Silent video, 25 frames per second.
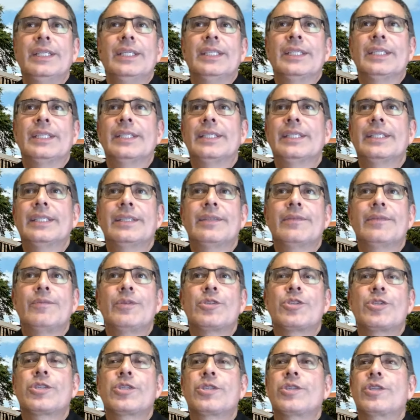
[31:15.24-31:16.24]
uh,
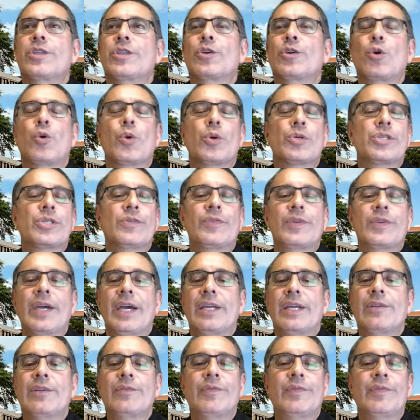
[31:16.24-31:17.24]
the, the courts have
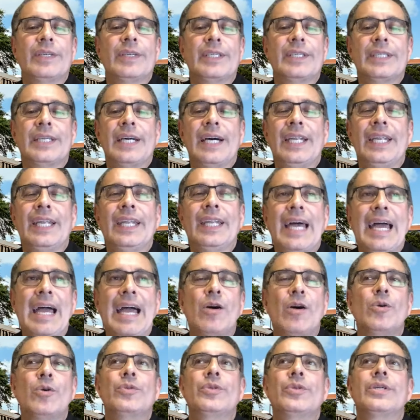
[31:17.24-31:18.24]
kind of uh,
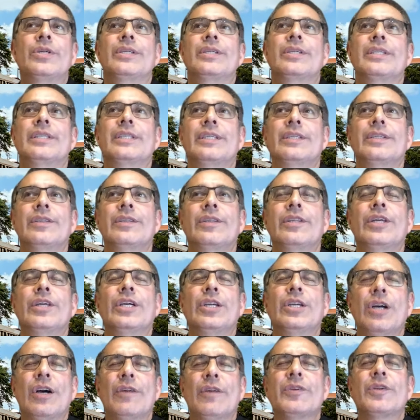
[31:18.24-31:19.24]
allowed, uh, the
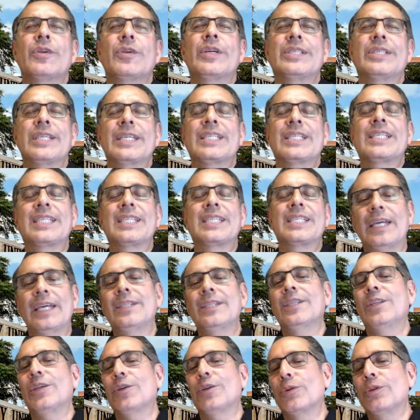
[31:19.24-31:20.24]
governor has
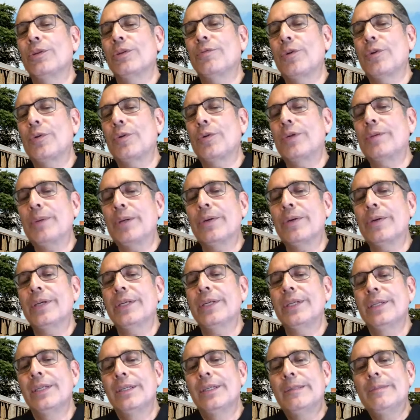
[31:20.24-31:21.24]
extended the early voting
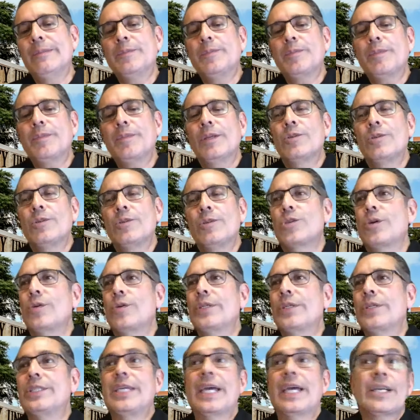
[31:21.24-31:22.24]
period. So
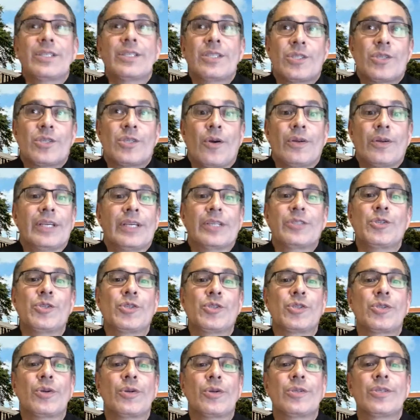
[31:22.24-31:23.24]
in Texas, our election
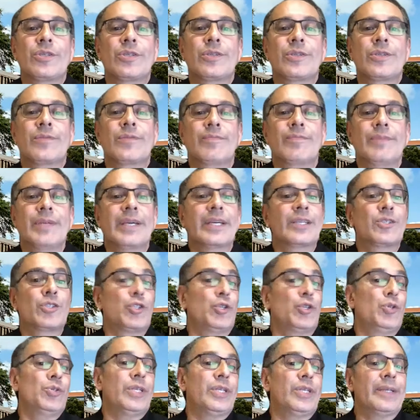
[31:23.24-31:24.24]
starts next
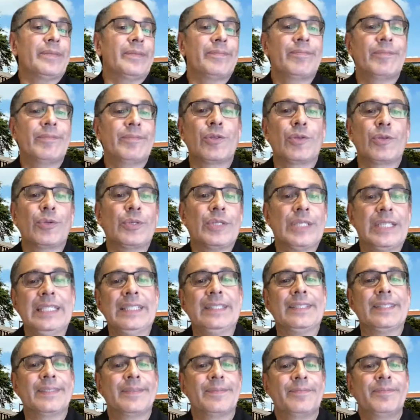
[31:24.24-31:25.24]
Tuesday, the
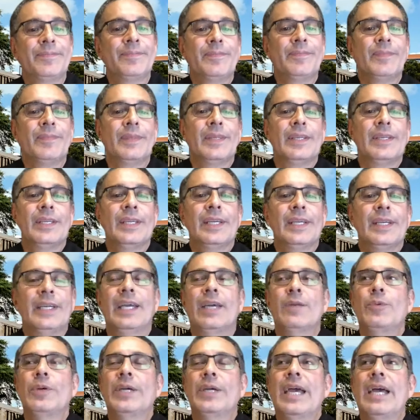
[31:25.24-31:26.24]
13th,
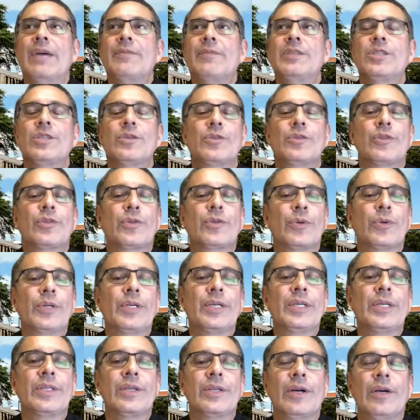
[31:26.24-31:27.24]
and we have until the
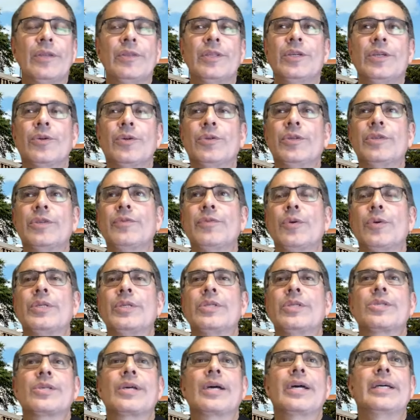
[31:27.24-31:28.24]
30th on the early voting
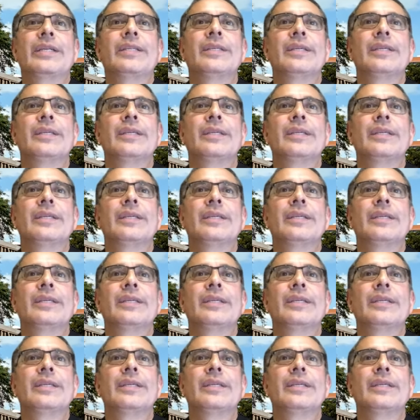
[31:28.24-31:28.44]
side.